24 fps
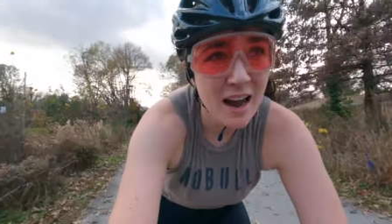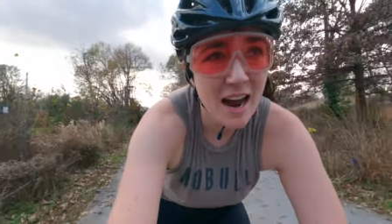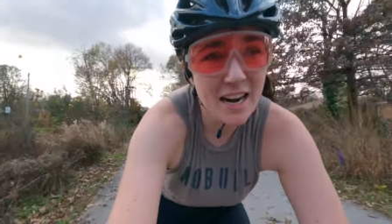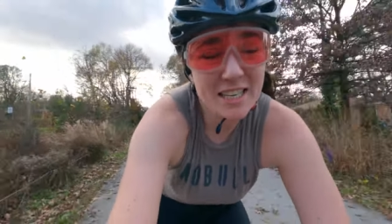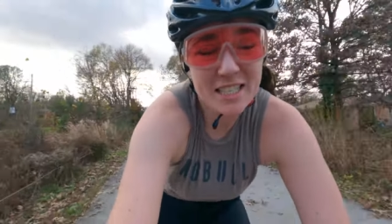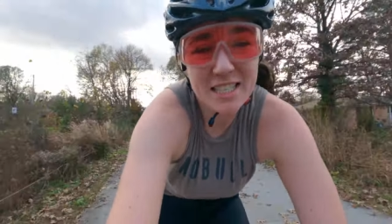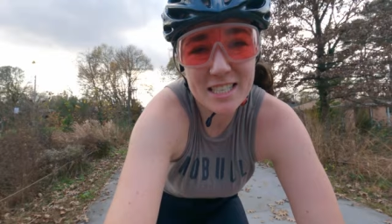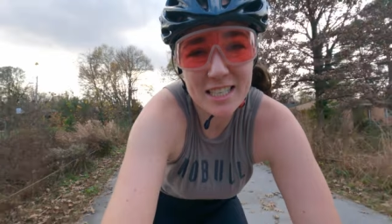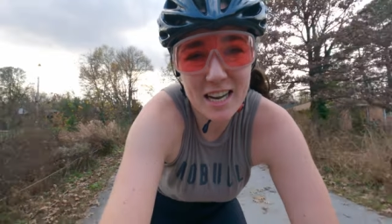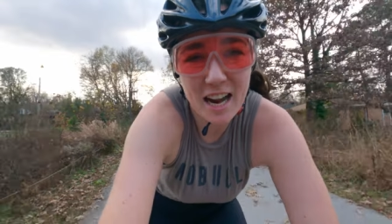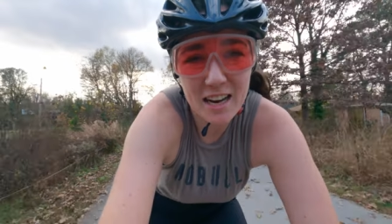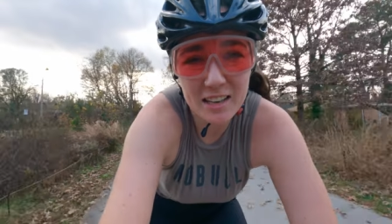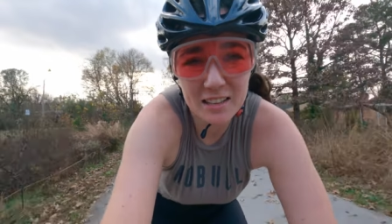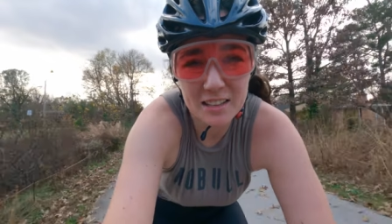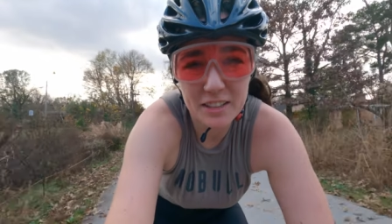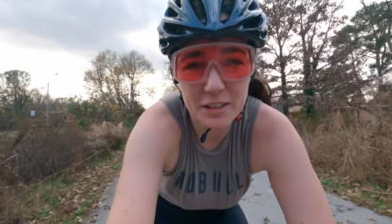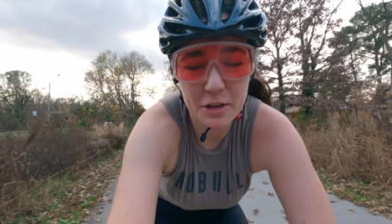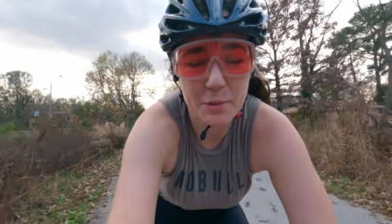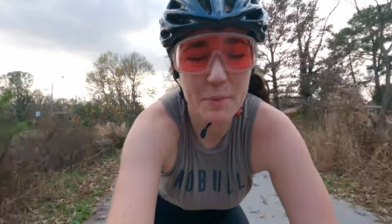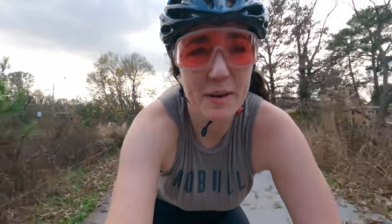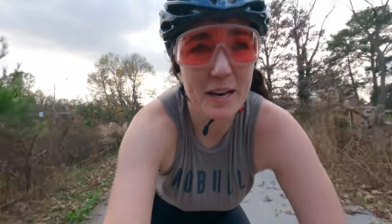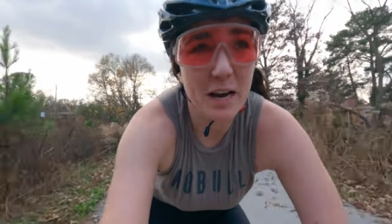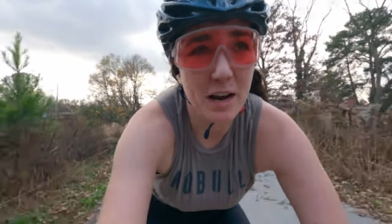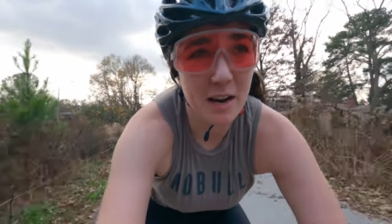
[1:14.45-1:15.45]
I just got a
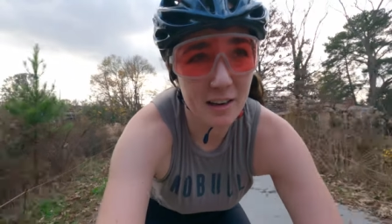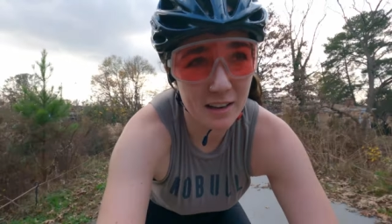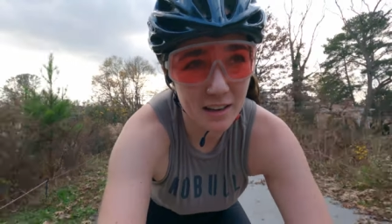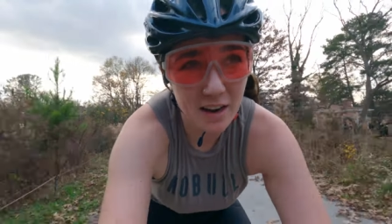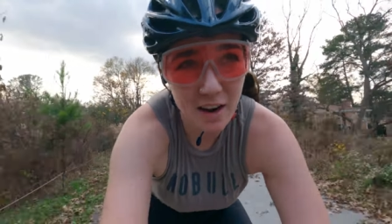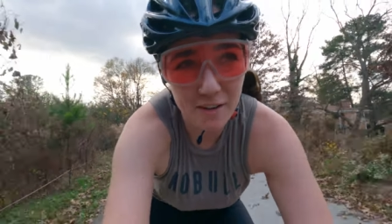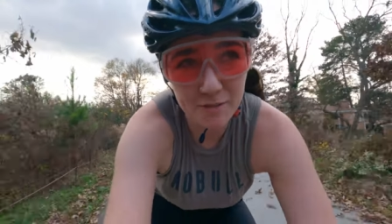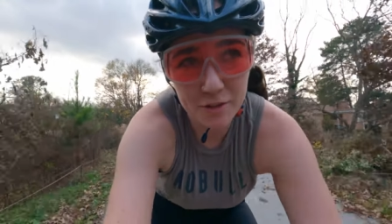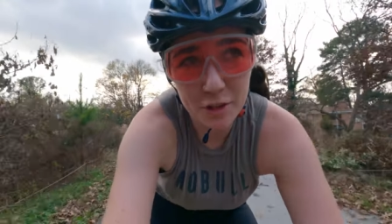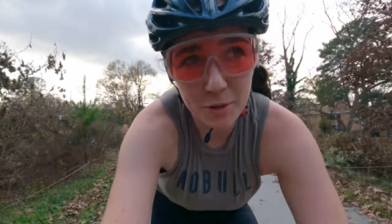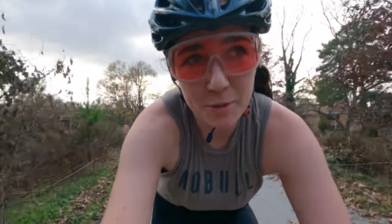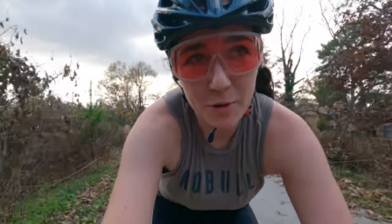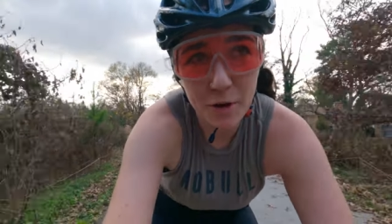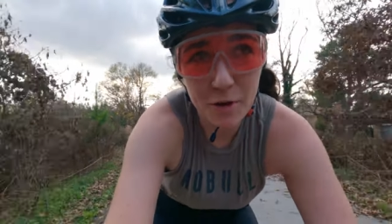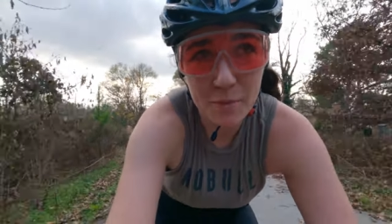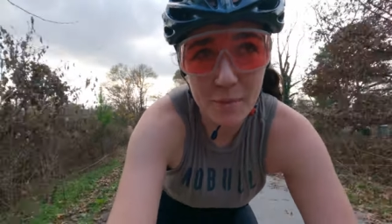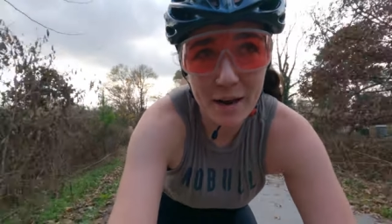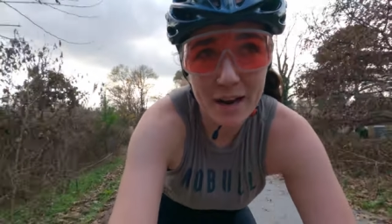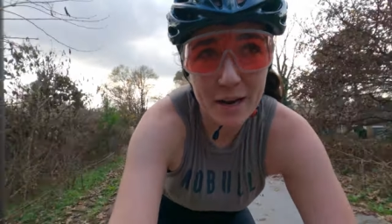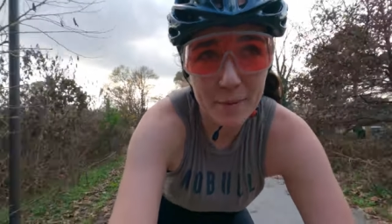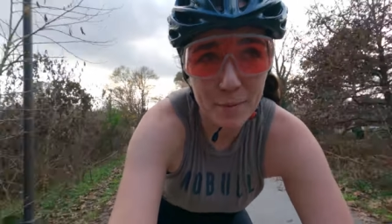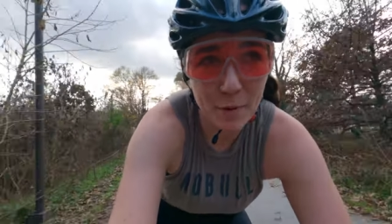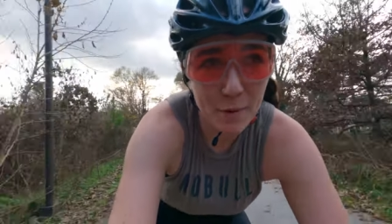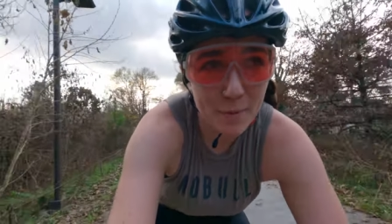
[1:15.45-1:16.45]
little bit uncomfortable in
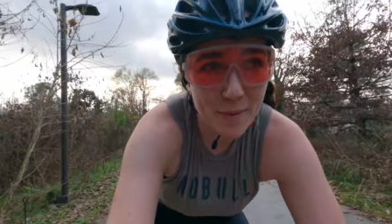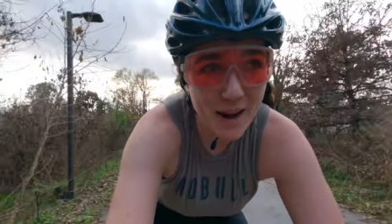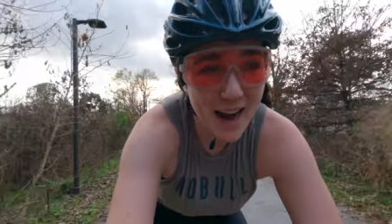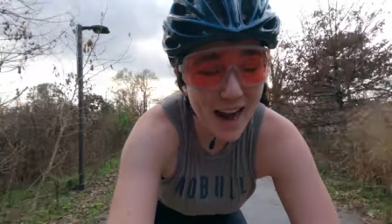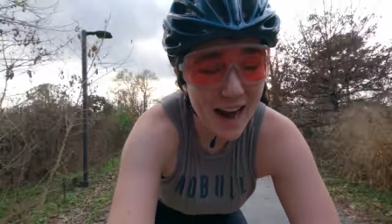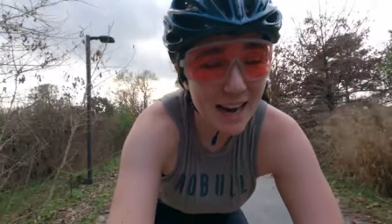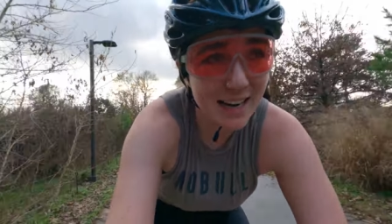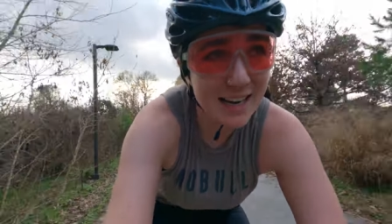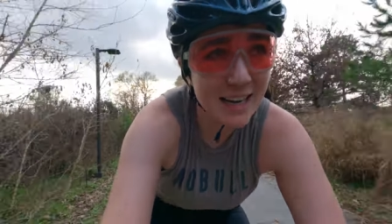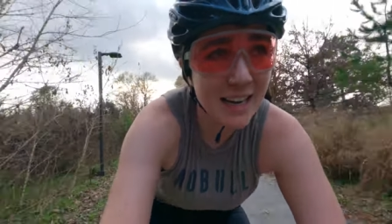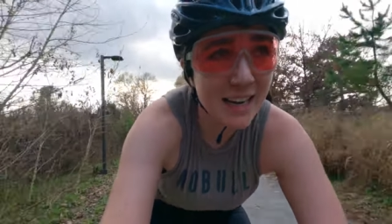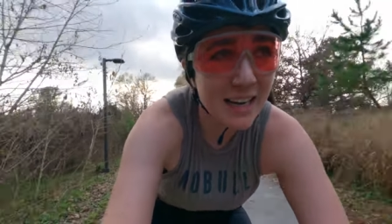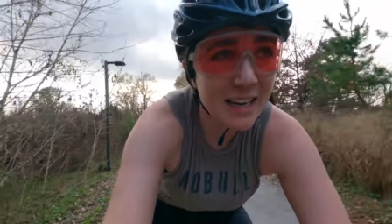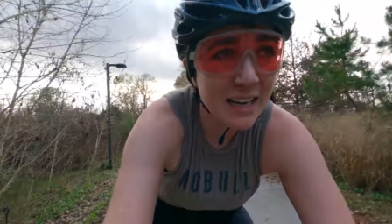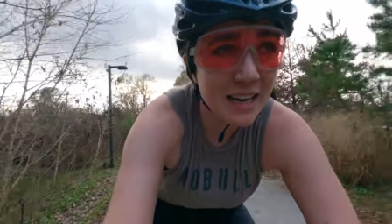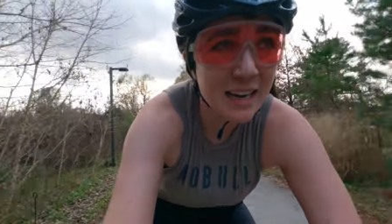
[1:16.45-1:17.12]
my upper back.